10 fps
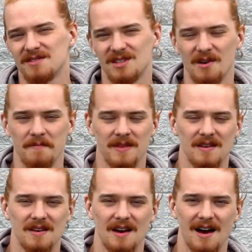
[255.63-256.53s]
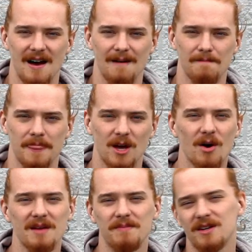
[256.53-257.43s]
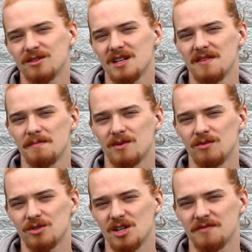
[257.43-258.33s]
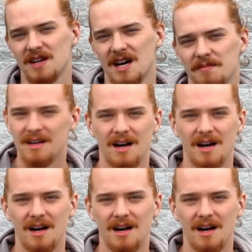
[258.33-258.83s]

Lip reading: So go ahead and pick yourself up a cool shift knob.